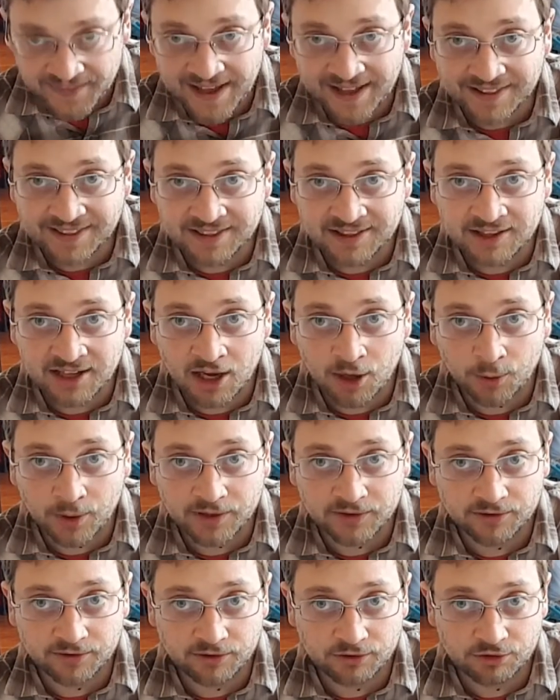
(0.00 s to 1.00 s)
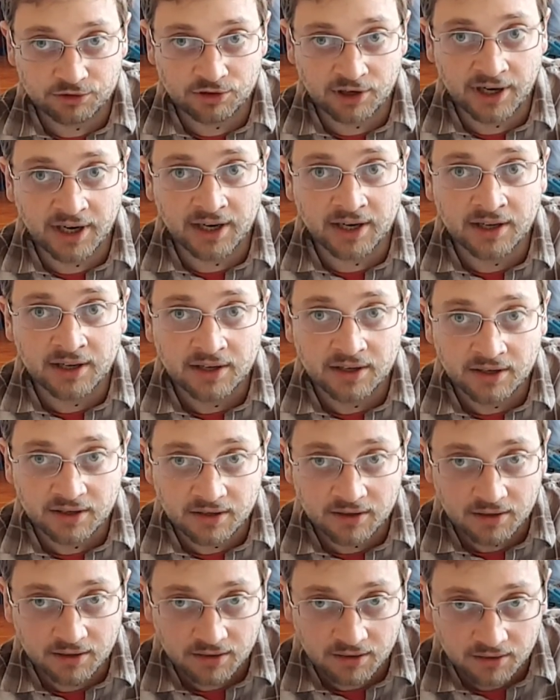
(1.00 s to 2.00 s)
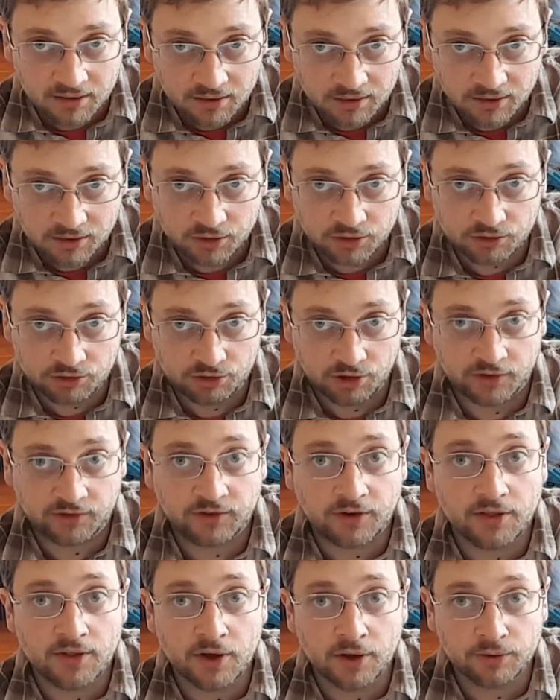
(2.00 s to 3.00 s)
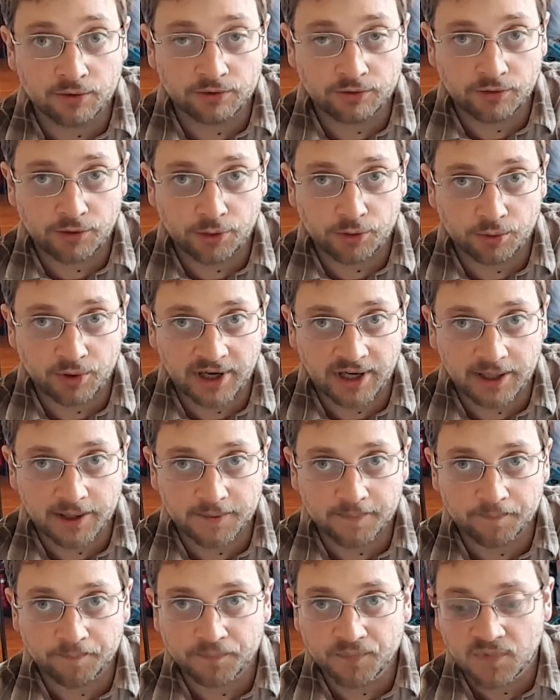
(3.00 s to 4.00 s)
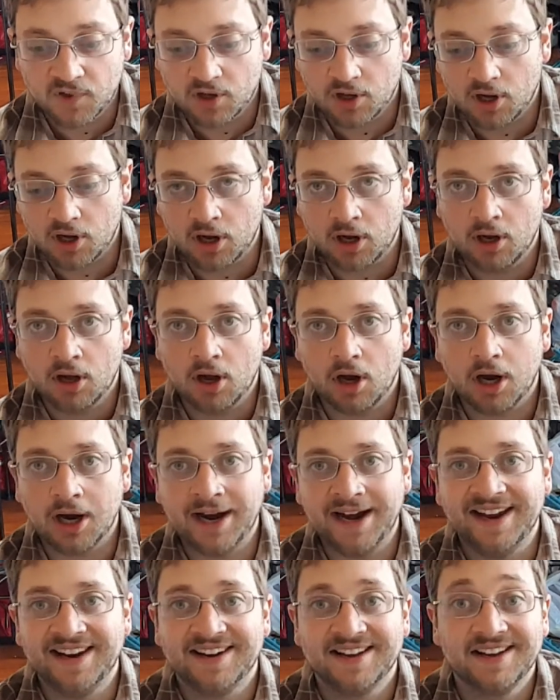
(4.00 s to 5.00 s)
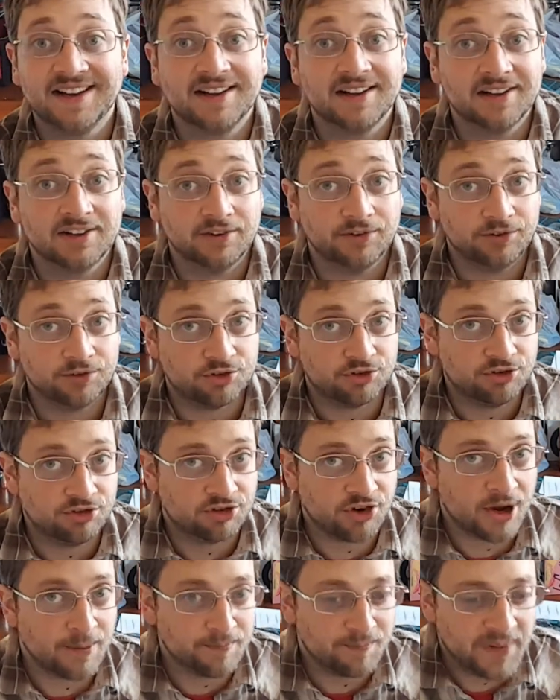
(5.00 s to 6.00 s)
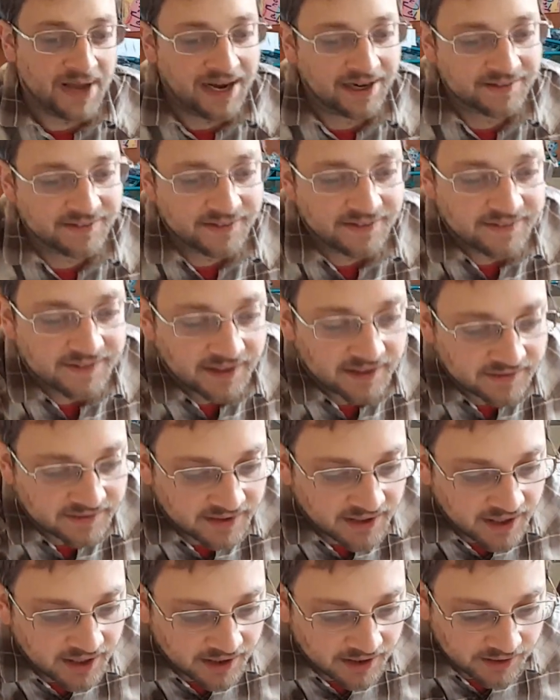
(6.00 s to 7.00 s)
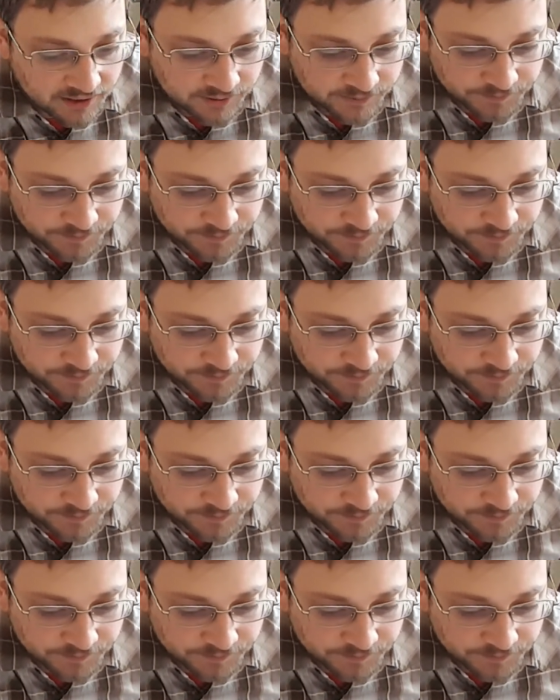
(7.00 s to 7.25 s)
that lowest string, just those 3. All right, let's jump back to tick-tock.